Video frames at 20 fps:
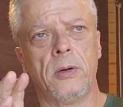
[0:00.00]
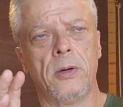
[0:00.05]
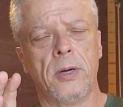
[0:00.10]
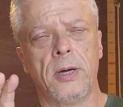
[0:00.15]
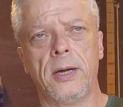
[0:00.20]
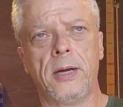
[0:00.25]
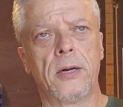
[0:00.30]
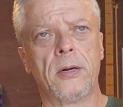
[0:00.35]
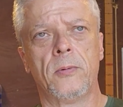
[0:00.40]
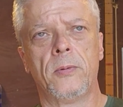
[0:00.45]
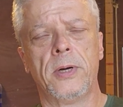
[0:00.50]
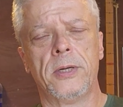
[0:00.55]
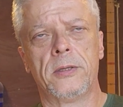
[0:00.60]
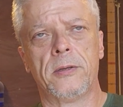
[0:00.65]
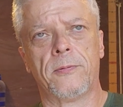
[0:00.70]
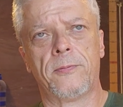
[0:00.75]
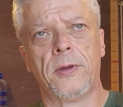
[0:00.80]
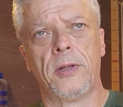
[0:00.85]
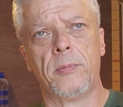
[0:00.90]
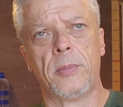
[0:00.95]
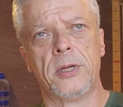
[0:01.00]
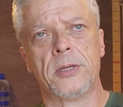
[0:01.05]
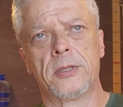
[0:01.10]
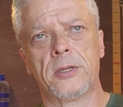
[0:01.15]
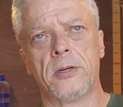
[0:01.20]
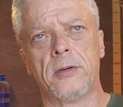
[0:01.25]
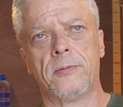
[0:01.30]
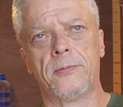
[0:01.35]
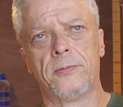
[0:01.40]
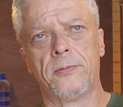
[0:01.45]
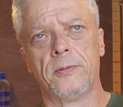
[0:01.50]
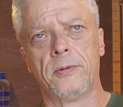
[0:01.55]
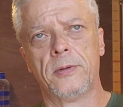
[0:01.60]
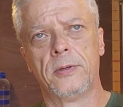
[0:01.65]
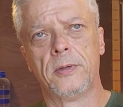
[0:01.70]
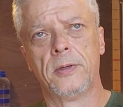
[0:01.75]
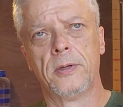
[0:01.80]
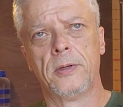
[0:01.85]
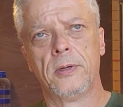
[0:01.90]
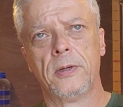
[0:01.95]
how do I defend myself?
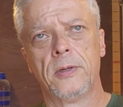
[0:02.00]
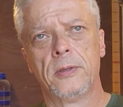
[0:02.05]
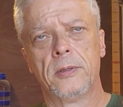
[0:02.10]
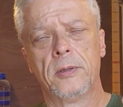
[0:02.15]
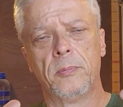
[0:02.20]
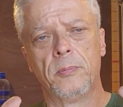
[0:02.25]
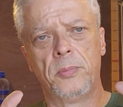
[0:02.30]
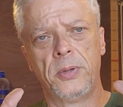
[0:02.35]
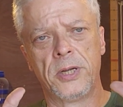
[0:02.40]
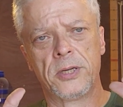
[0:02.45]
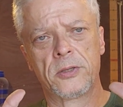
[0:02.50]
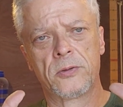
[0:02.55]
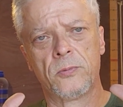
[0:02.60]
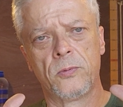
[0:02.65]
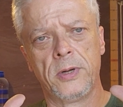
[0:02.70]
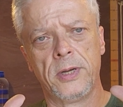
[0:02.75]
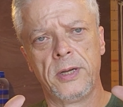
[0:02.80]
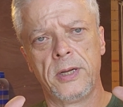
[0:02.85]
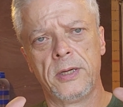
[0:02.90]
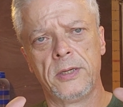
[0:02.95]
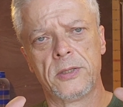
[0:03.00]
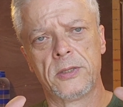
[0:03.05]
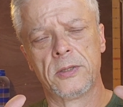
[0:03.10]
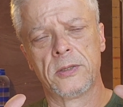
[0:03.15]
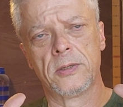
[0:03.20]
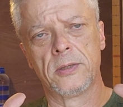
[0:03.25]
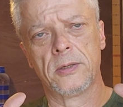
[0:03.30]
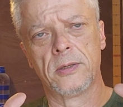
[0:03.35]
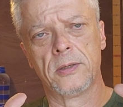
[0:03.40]
The best ways,